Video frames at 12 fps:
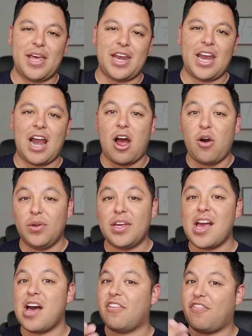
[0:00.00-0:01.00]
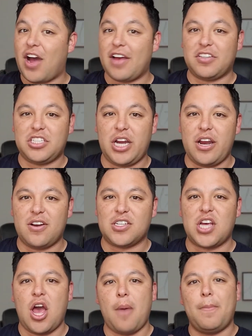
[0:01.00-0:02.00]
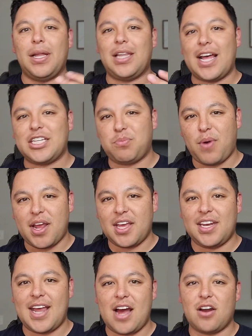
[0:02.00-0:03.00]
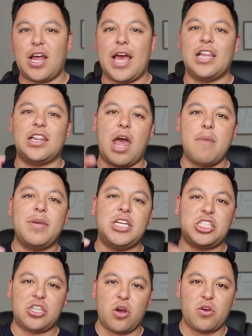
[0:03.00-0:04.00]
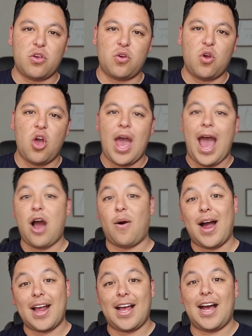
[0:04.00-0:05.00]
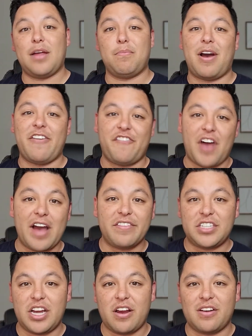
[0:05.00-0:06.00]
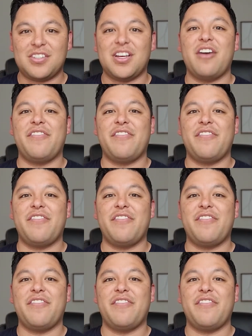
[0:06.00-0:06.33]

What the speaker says: and I only got 5 shares, but let's break it down and let me show you how I got my 5 shares of